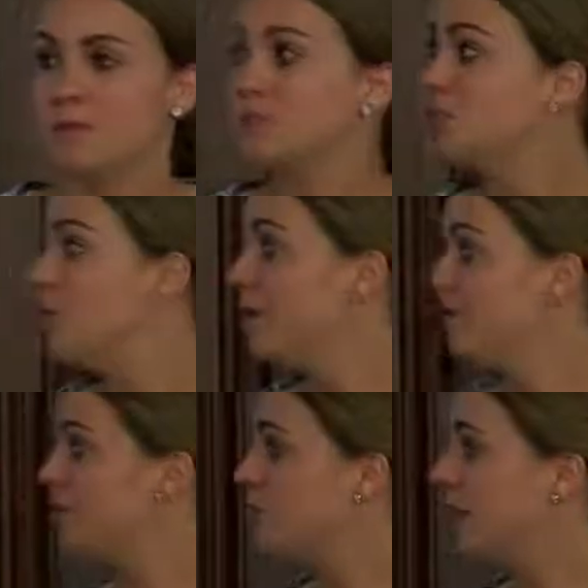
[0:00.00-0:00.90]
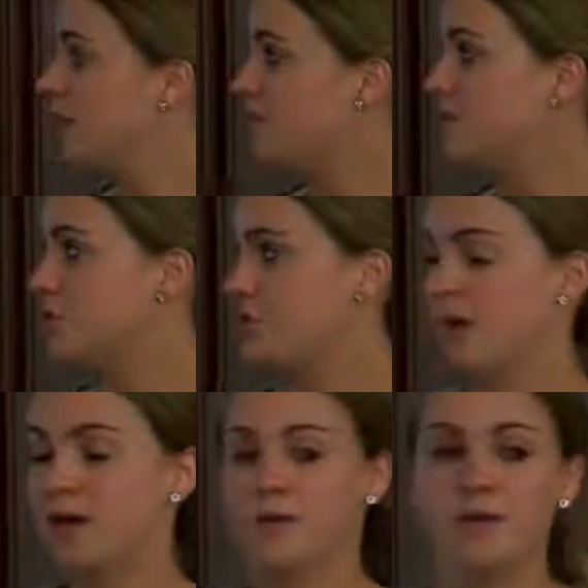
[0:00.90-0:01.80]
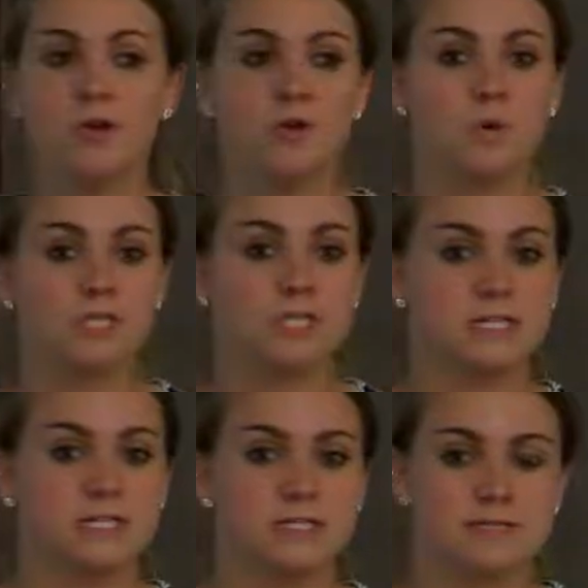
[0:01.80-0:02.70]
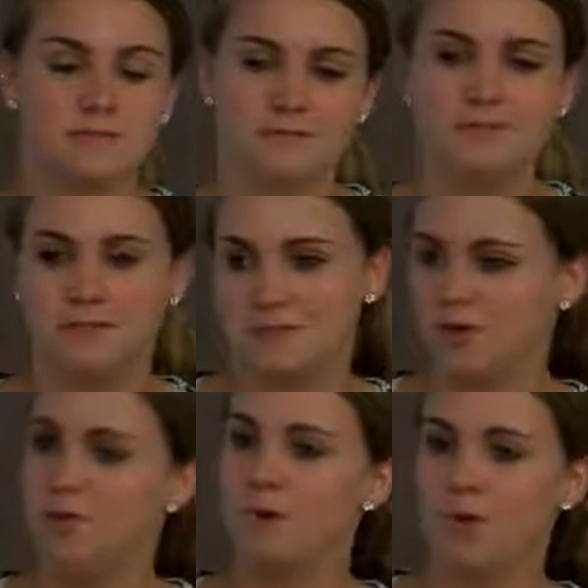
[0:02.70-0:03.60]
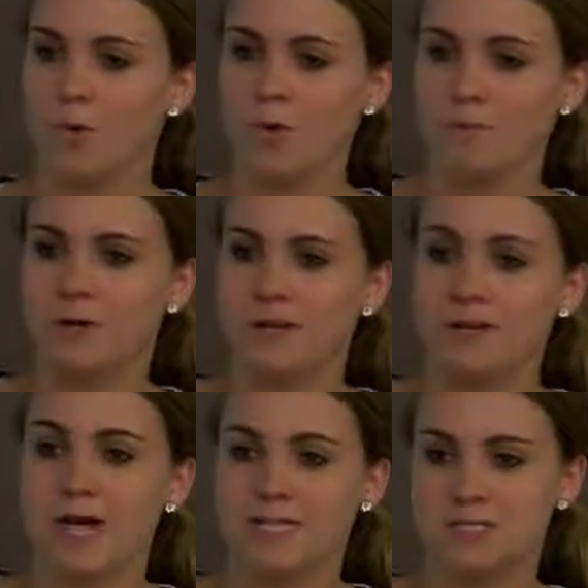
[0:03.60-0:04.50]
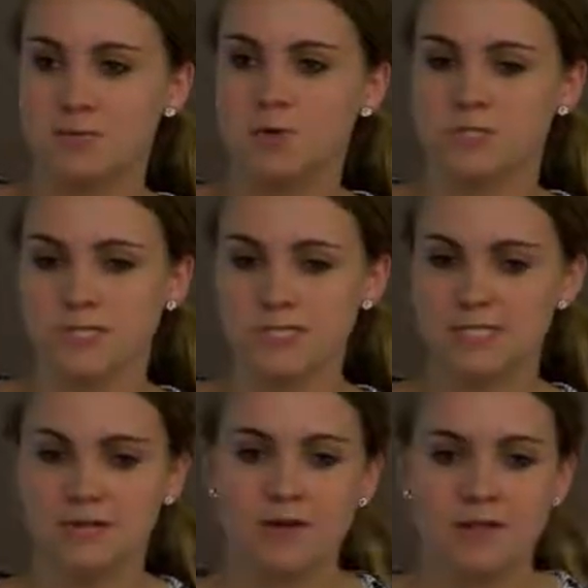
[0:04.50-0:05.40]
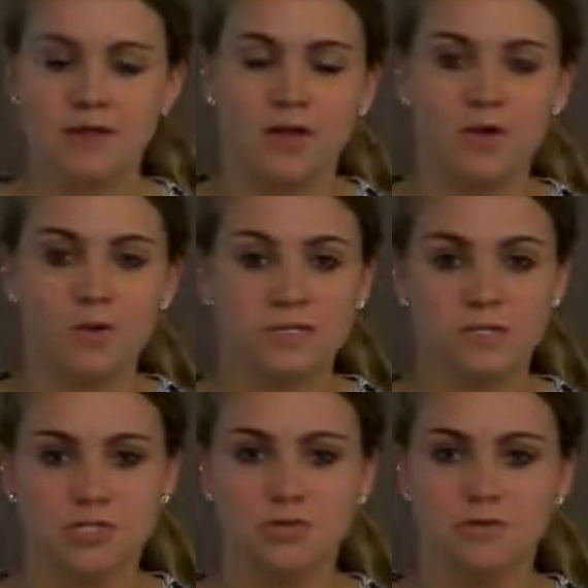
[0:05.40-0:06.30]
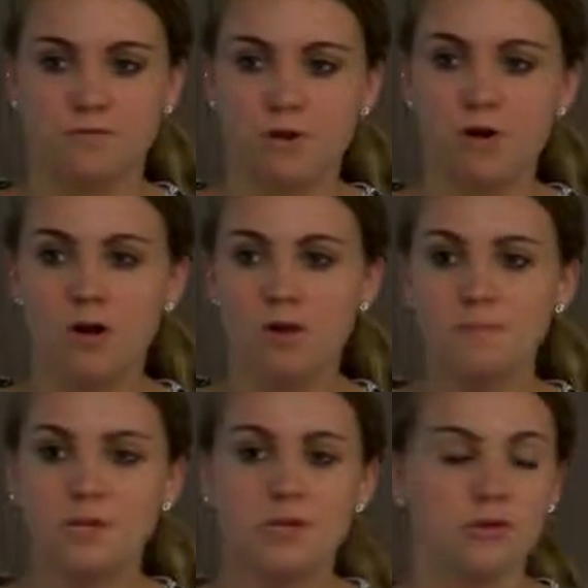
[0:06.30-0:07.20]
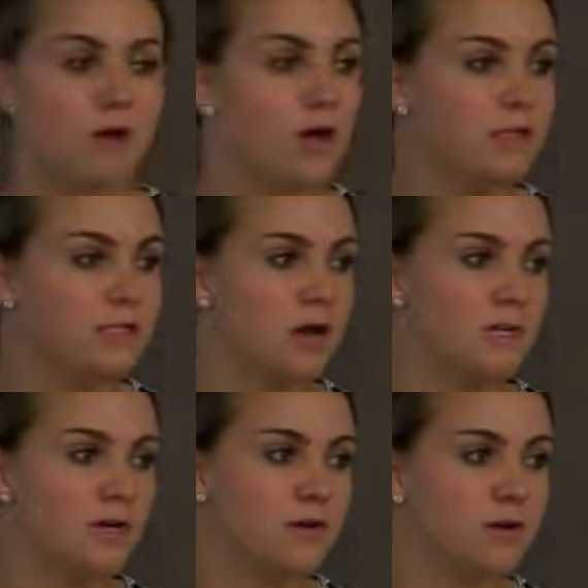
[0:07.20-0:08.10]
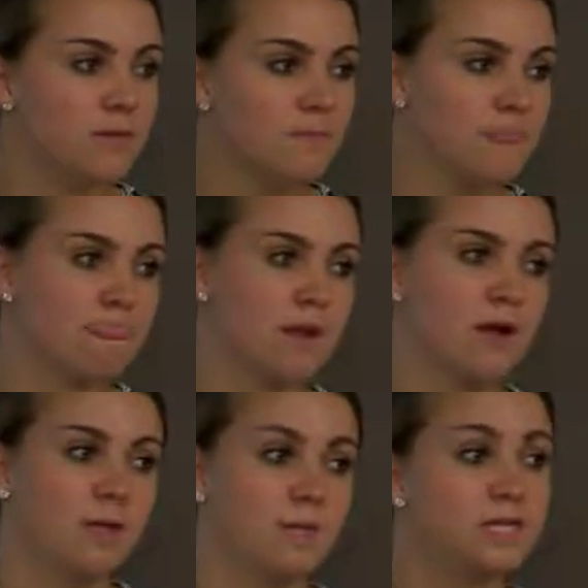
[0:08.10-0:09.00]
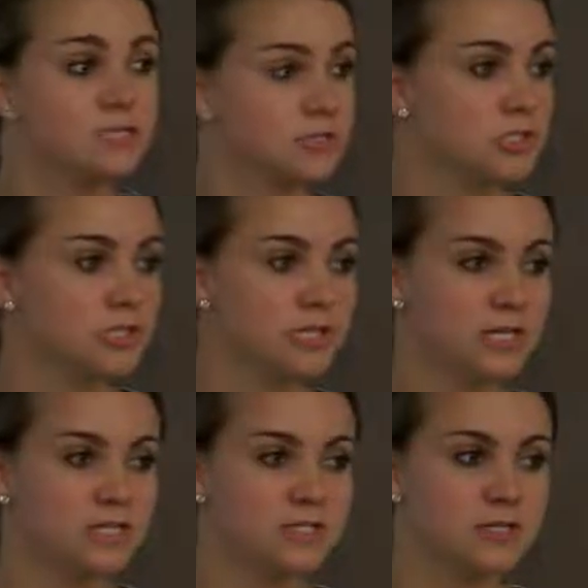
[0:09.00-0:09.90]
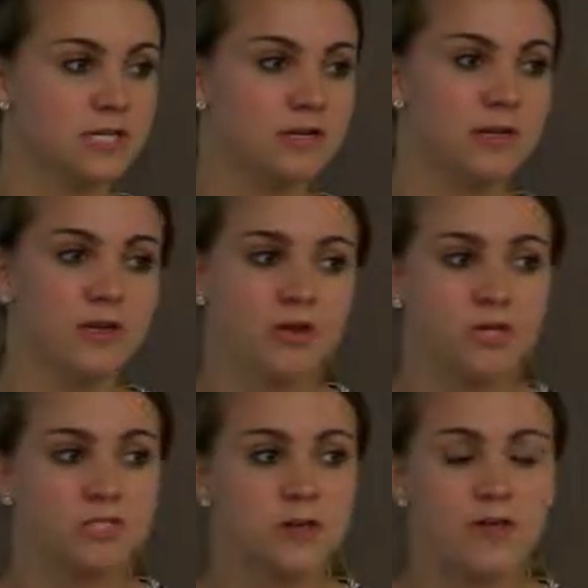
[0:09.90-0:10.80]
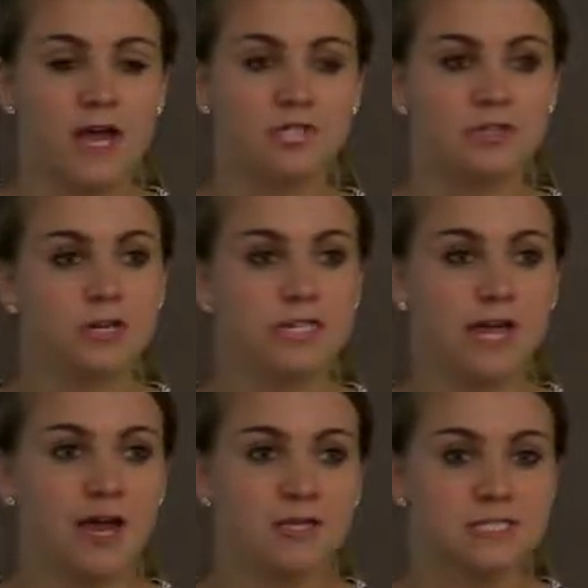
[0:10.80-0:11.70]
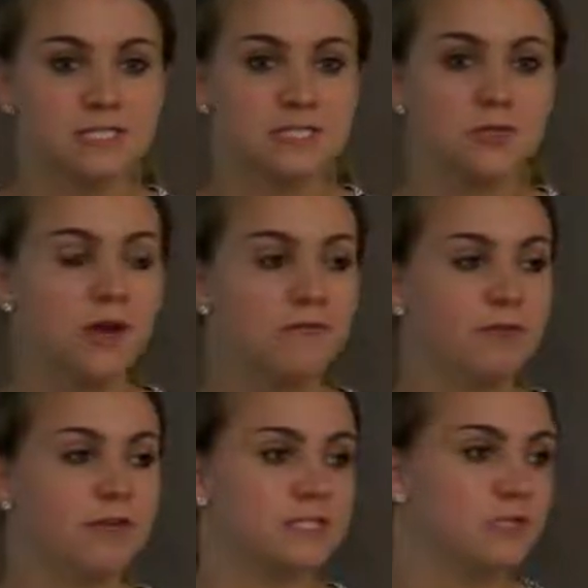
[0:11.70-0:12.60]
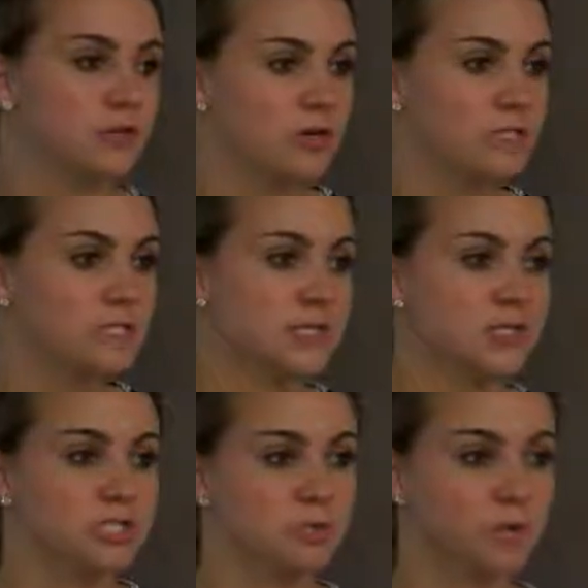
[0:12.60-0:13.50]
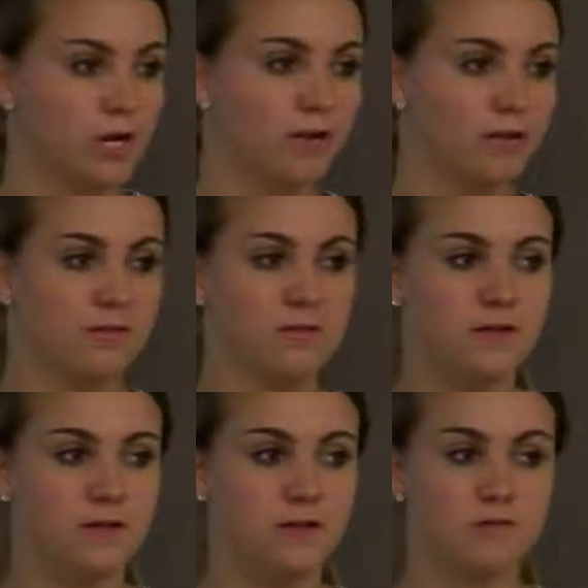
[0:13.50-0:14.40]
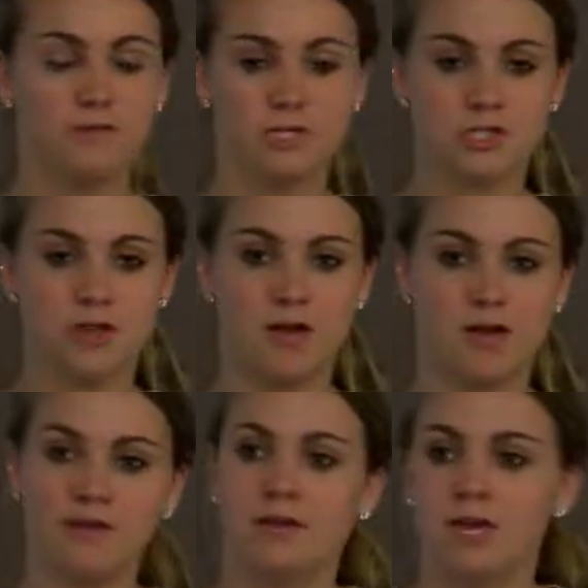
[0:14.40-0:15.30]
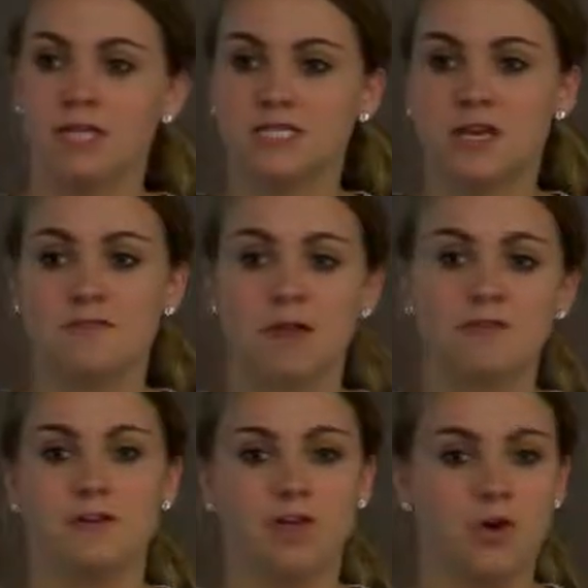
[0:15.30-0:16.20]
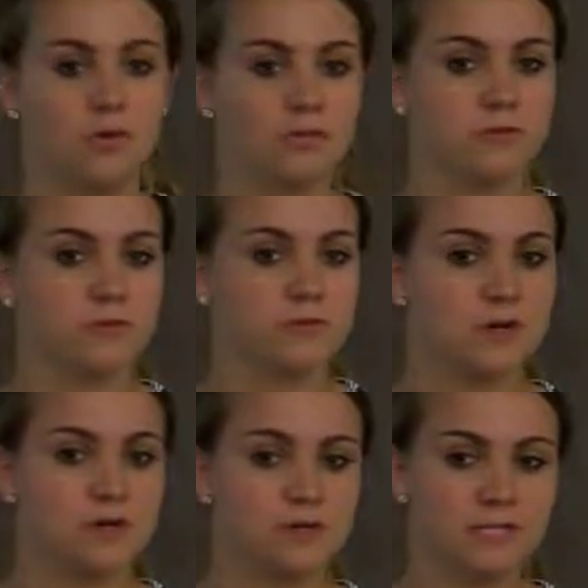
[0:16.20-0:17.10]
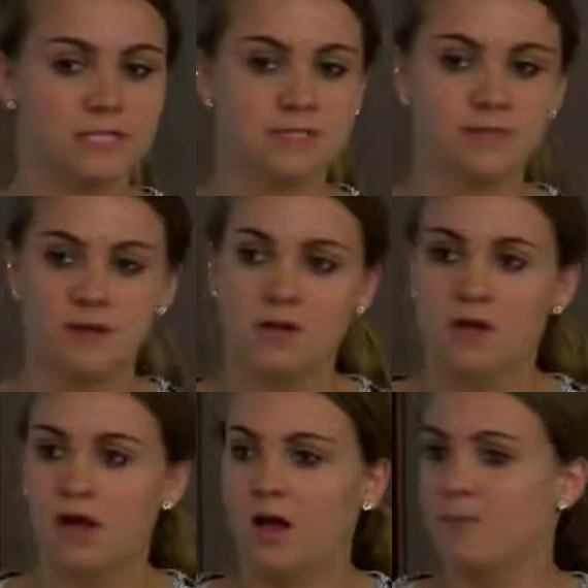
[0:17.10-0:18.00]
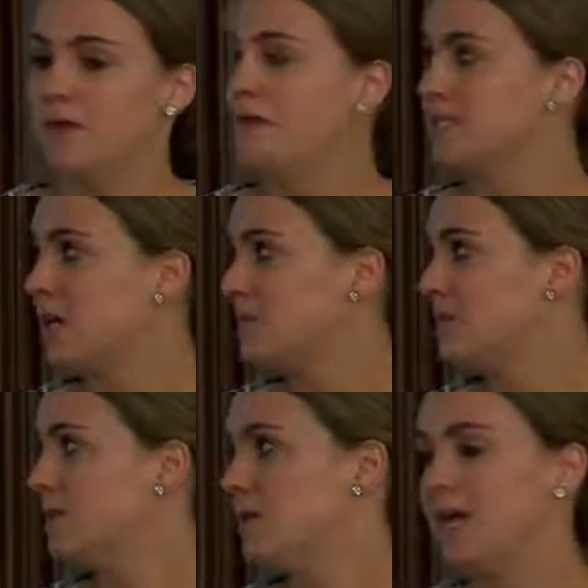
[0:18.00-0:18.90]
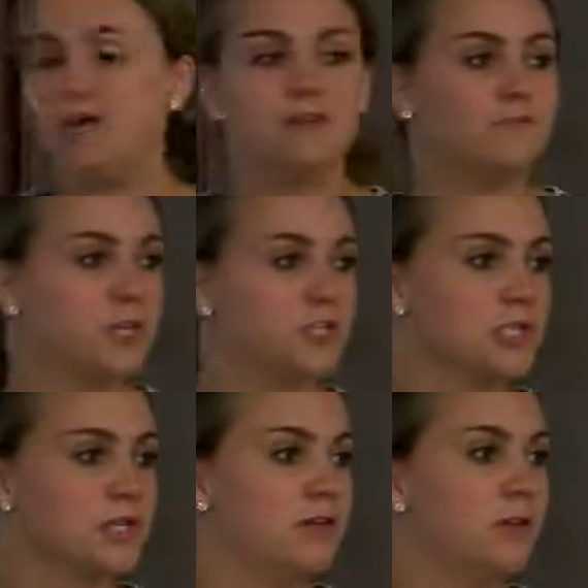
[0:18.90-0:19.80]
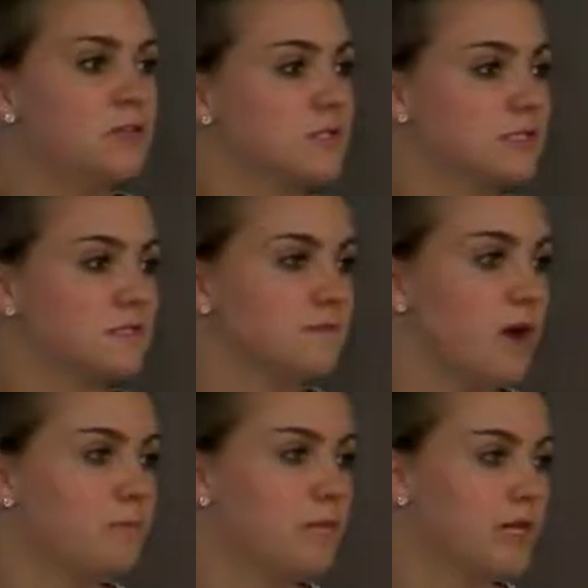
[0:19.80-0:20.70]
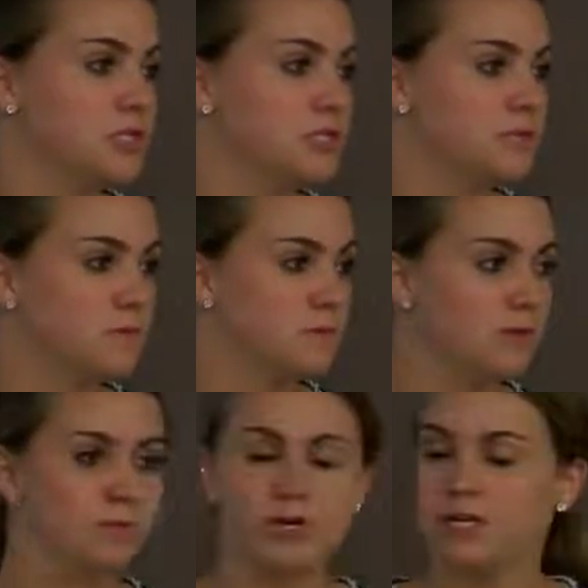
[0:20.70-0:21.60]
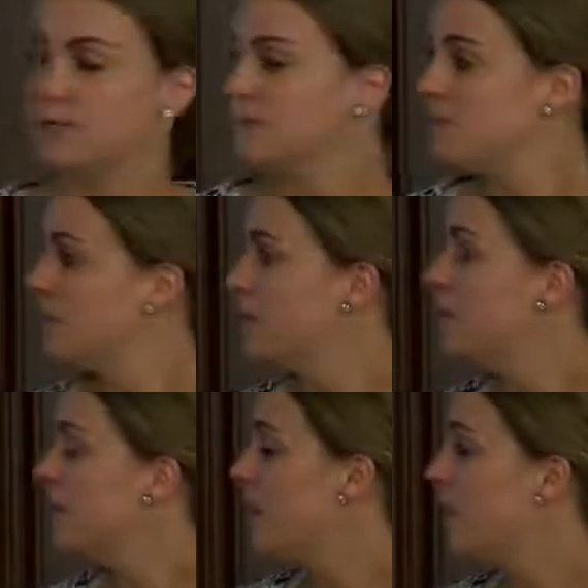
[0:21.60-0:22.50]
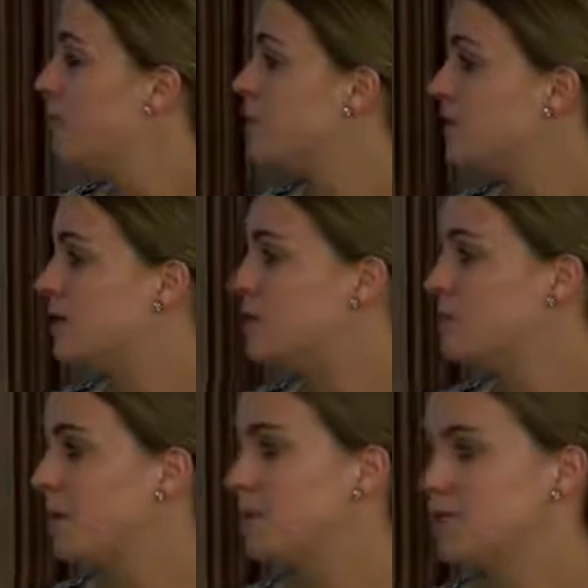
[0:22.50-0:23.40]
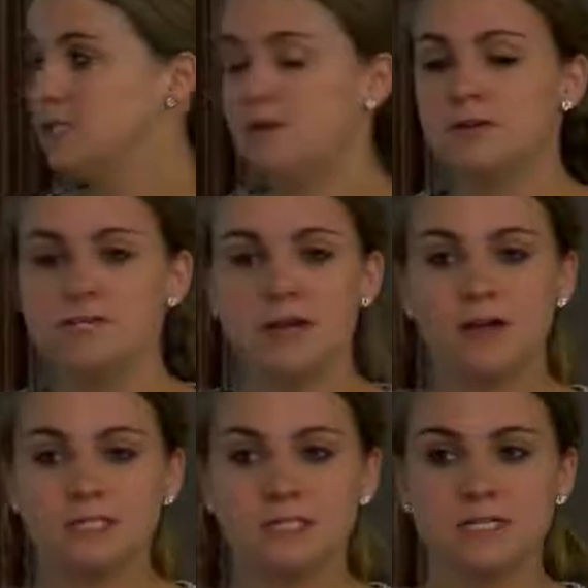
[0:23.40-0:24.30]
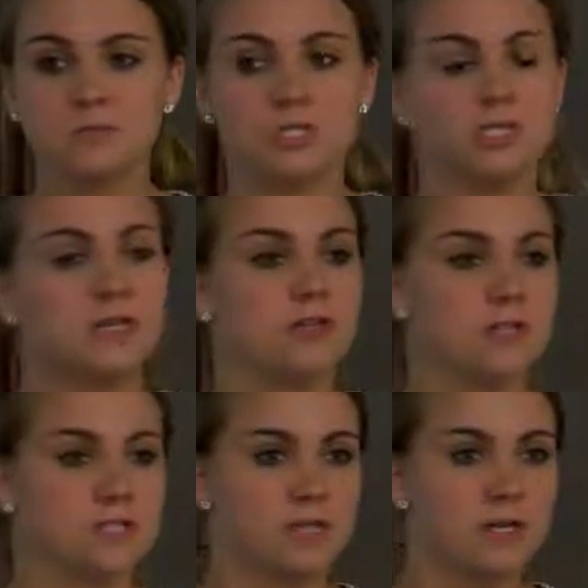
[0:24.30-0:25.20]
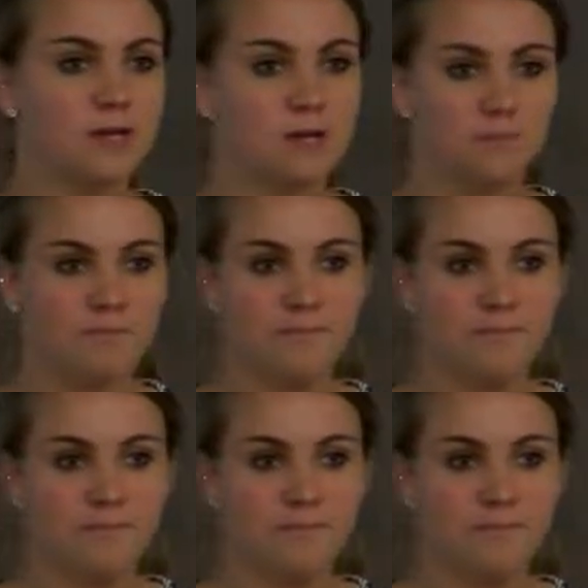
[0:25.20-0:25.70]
So if you create a fistula, which is, it's a big word, but an anastomosis that goes into your forearm and your non-dominant arm, and it's surgically inserted so that during dialysis, whoever is your nurse can just prick the fistula instead of having to go in through those arteries. And this helps eliminate infection and all sorts of complications with being pricked. There's also peritoneal dialysis, which is in your stomach.